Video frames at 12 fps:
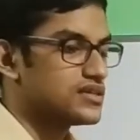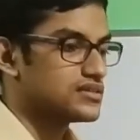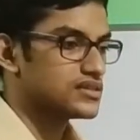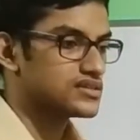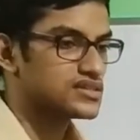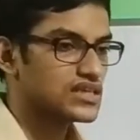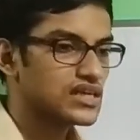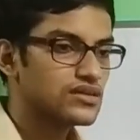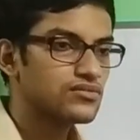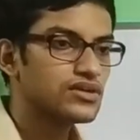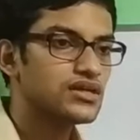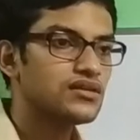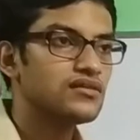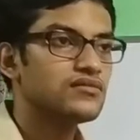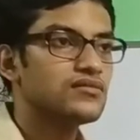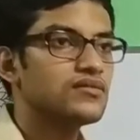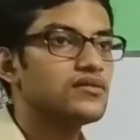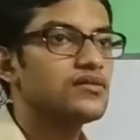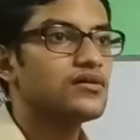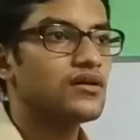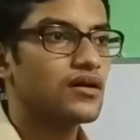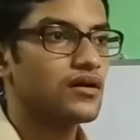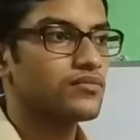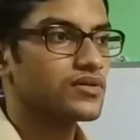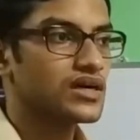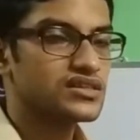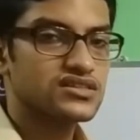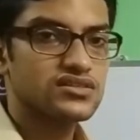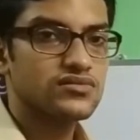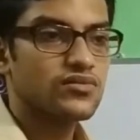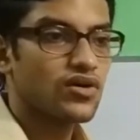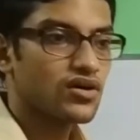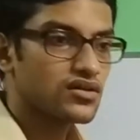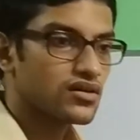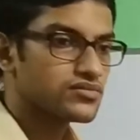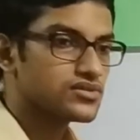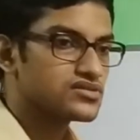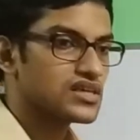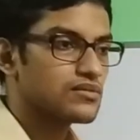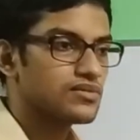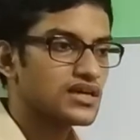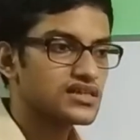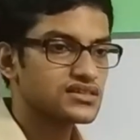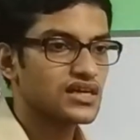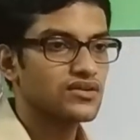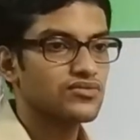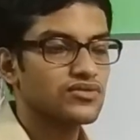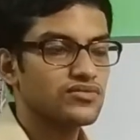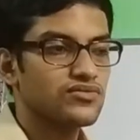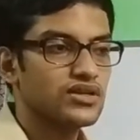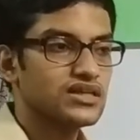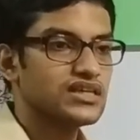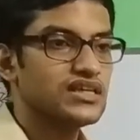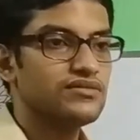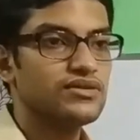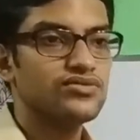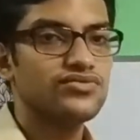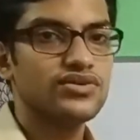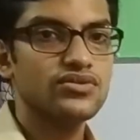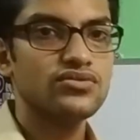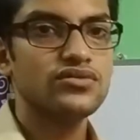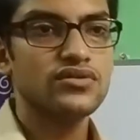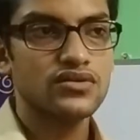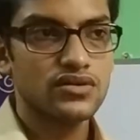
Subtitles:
The shell will consume all of those APIs and will give you